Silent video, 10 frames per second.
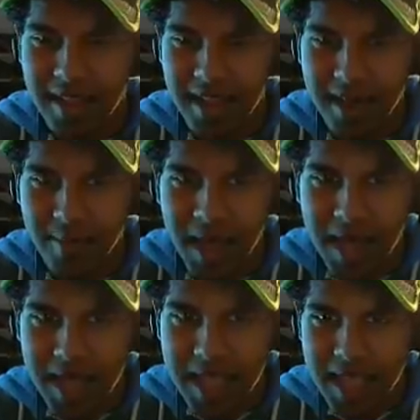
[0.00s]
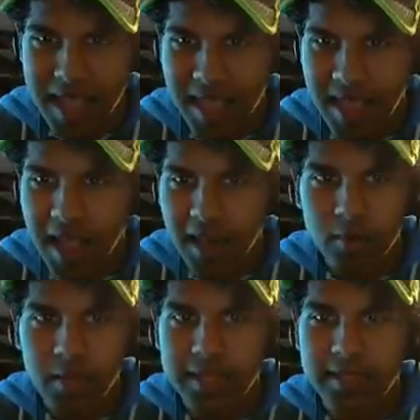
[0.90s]
Am I? I
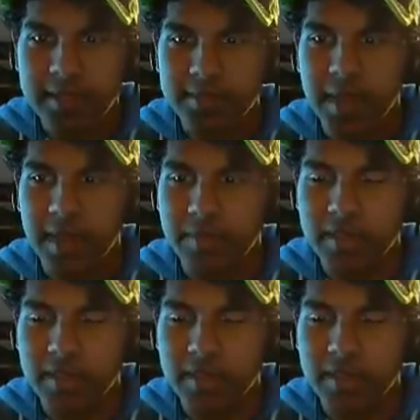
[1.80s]
don't like this map.